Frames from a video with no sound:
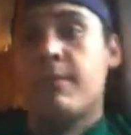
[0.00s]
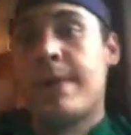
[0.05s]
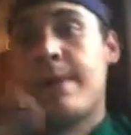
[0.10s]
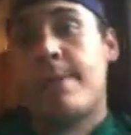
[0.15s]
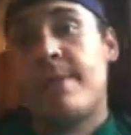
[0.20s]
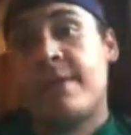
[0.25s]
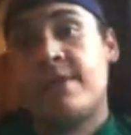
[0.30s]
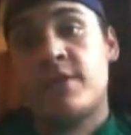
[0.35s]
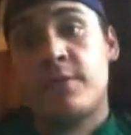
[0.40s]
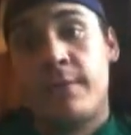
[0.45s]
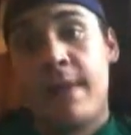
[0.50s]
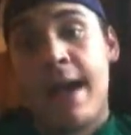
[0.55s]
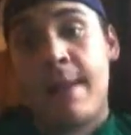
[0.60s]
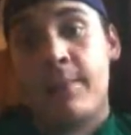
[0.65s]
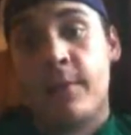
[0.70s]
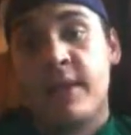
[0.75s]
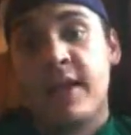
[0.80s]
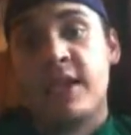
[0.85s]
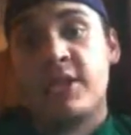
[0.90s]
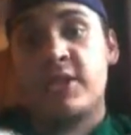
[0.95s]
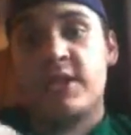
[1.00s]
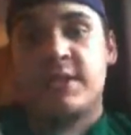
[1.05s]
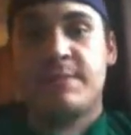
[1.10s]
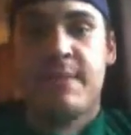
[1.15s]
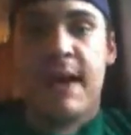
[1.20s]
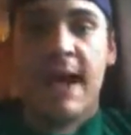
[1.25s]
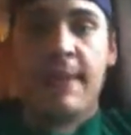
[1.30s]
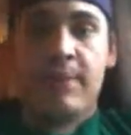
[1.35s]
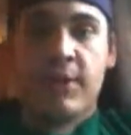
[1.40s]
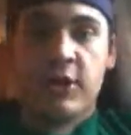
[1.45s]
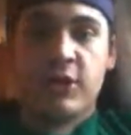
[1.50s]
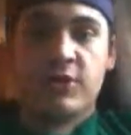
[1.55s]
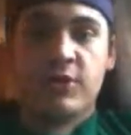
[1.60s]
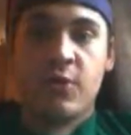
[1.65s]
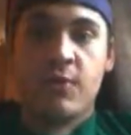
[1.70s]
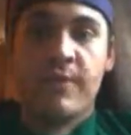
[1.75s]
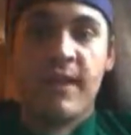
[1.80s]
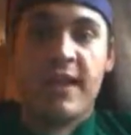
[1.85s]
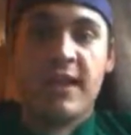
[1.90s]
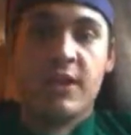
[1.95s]
Remember, these are my predictions, my
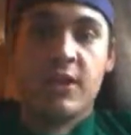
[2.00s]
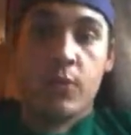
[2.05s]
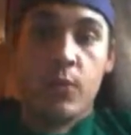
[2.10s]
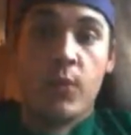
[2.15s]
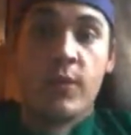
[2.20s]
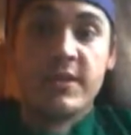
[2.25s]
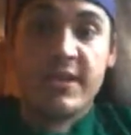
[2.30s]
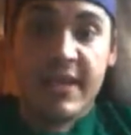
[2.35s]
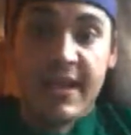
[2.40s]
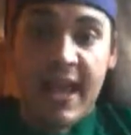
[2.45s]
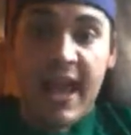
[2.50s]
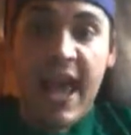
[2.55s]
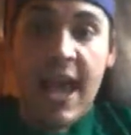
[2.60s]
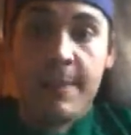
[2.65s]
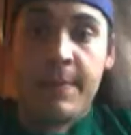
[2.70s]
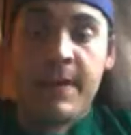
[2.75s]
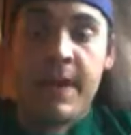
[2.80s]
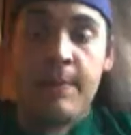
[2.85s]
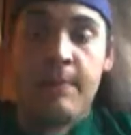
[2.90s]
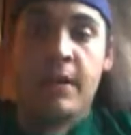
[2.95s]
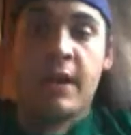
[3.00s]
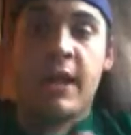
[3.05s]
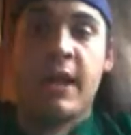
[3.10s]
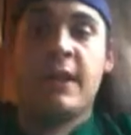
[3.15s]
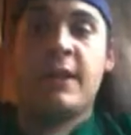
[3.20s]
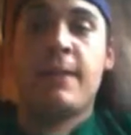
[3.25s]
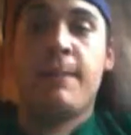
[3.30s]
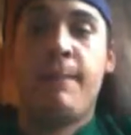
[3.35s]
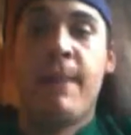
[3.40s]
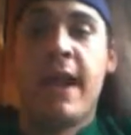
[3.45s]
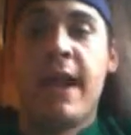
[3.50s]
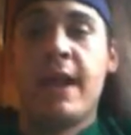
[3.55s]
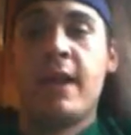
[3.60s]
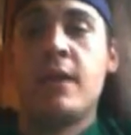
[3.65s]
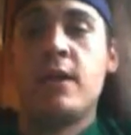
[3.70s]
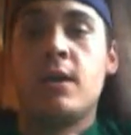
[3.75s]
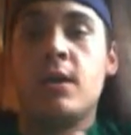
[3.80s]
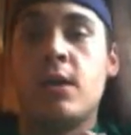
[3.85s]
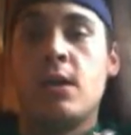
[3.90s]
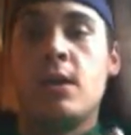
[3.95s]
personal opinion on what's going to happen at Money in the
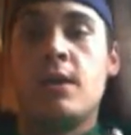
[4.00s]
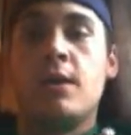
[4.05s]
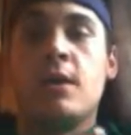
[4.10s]
Bank.